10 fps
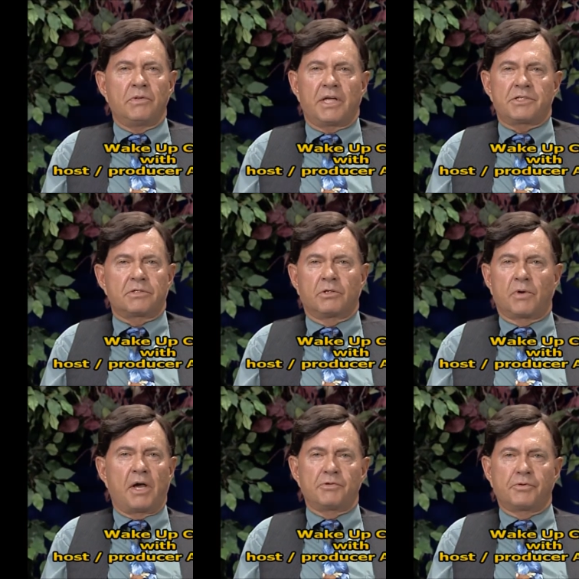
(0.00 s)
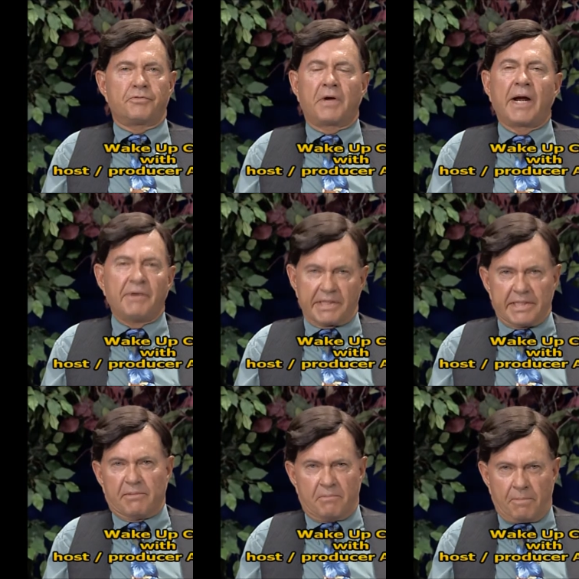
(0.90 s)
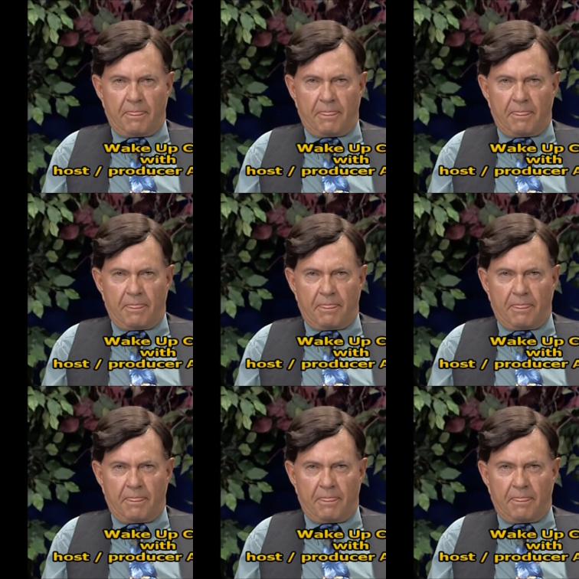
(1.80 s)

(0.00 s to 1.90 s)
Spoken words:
that's grounds for firing them.